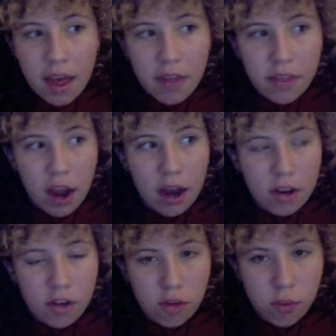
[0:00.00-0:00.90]
that
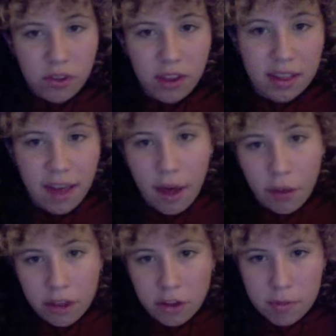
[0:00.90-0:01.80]
she was like the
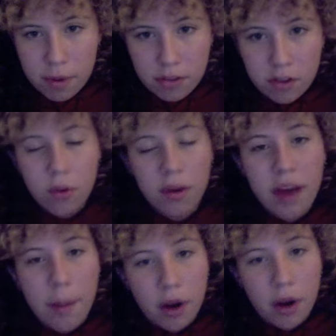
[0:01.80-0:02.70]
healthiest person who had
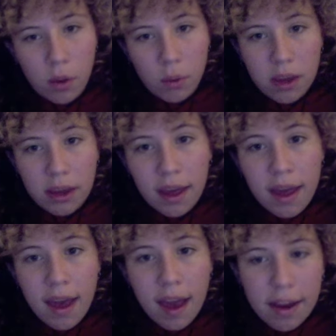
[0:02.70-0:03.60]
come in all week.
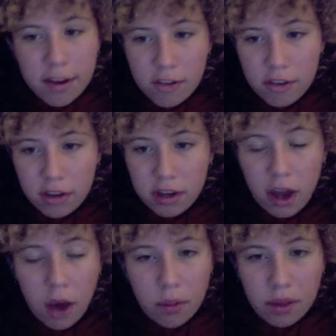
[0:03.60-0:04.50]
And she
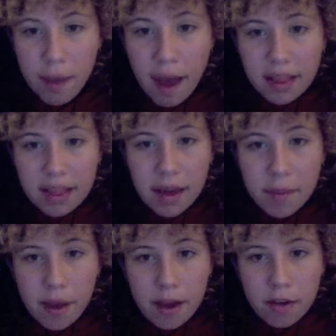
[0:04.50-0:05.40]
got really mad at
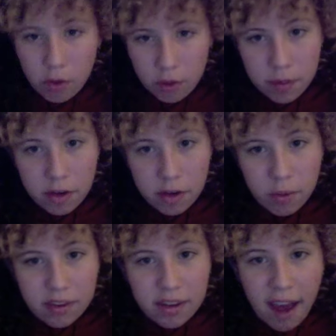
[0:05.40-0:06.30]
them and told them that she
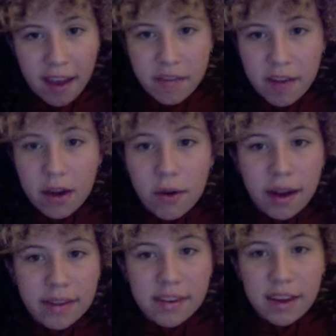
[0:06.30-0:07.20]
was dying of
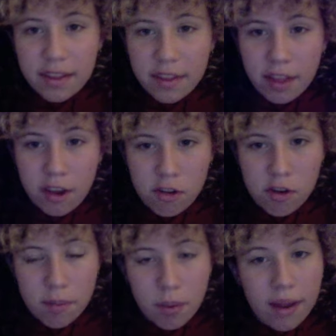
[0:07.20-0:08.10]
anorexia and that they
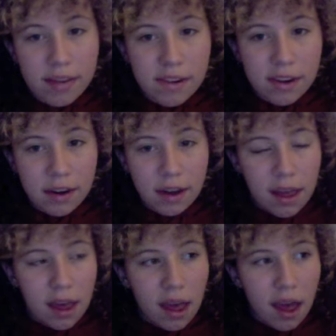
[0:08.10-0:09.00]
shouldn't praise her.
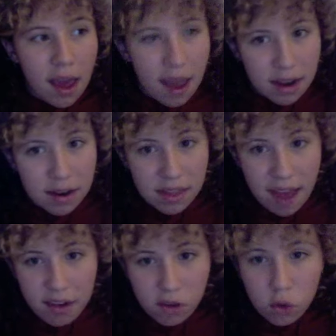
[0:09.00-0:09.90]
And
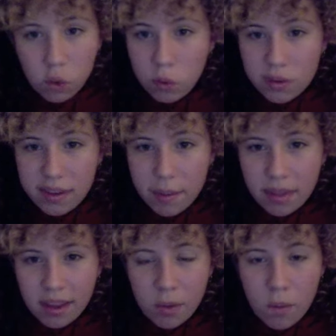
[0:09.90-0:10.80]
that too was
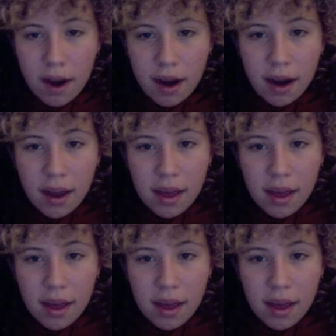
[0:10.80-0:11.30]
something where